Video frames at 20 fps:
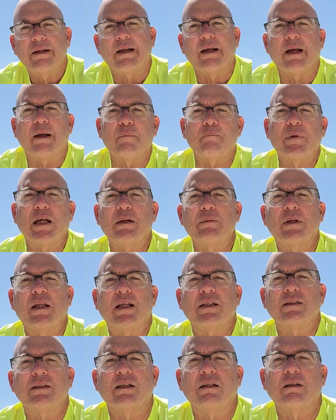uh, maybe
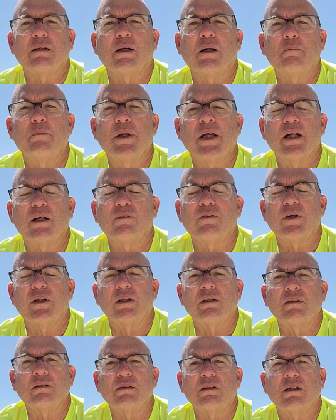that's a, a bit of
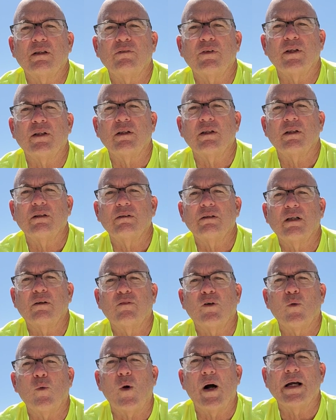a, of a, of
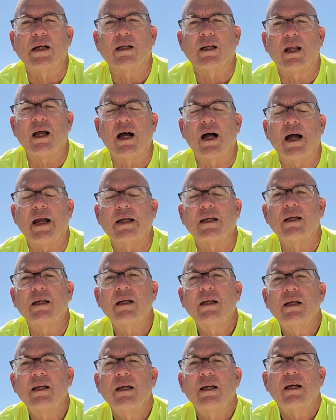a white lie.
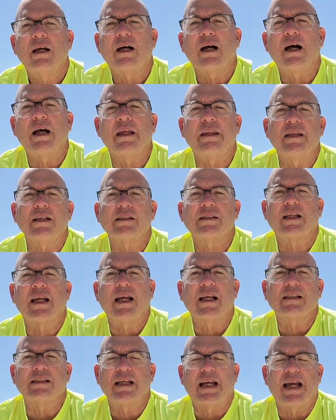Uh, in this case, I